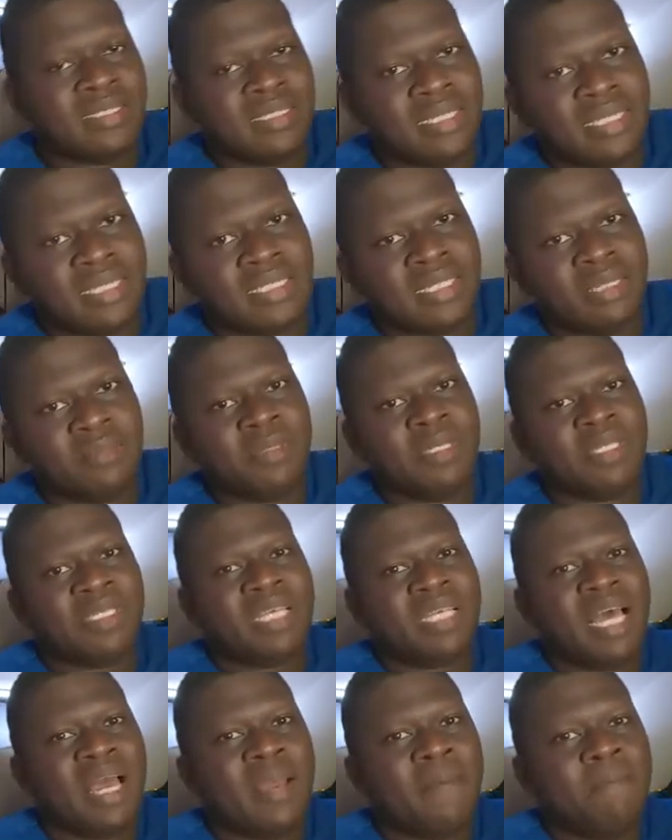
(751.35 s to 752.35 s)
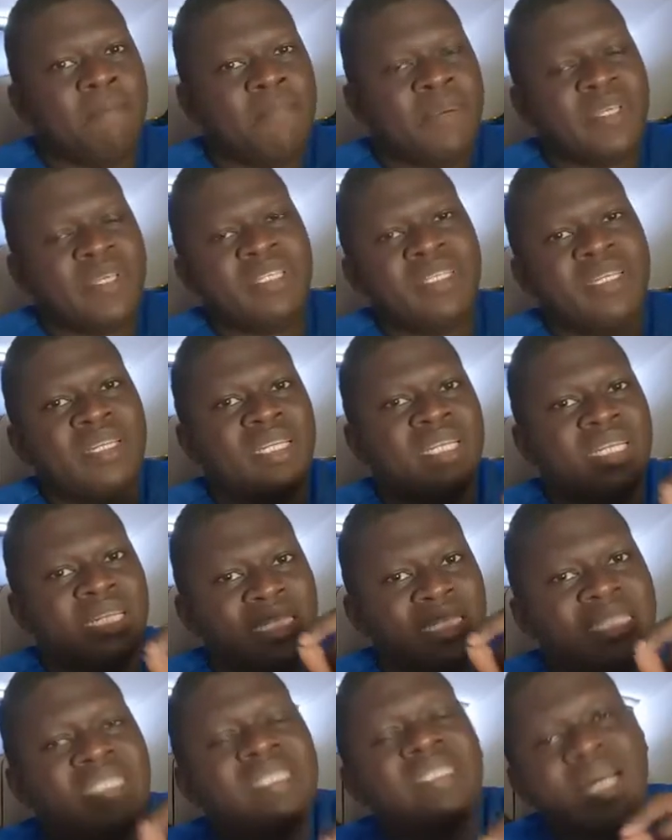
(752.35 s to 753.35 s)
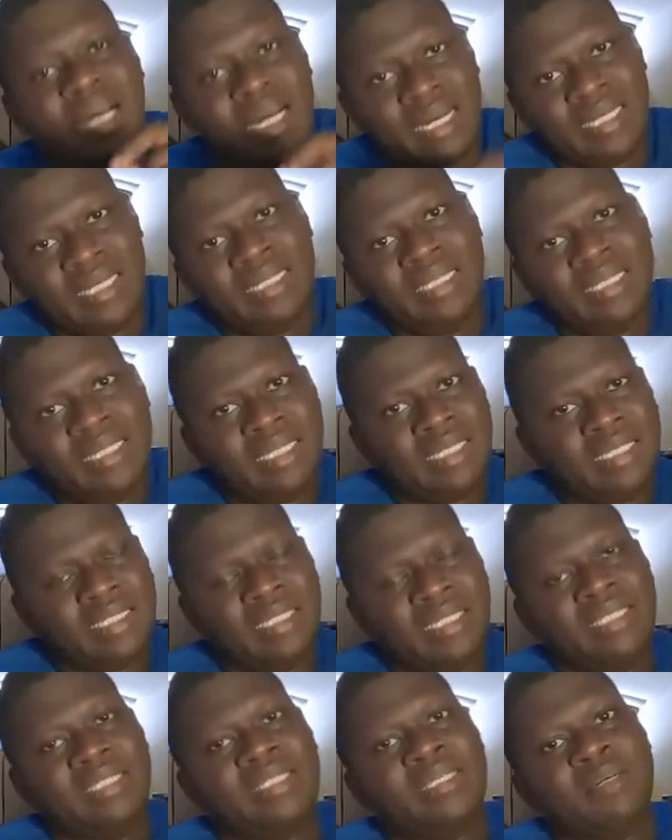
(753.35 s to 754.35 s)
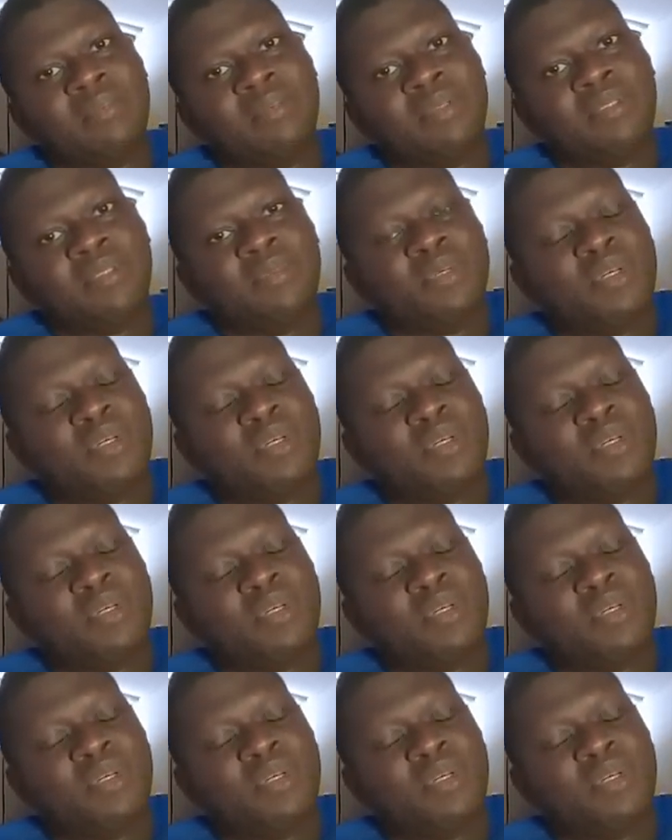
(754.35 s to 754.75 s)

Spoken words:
database and being the leader in database.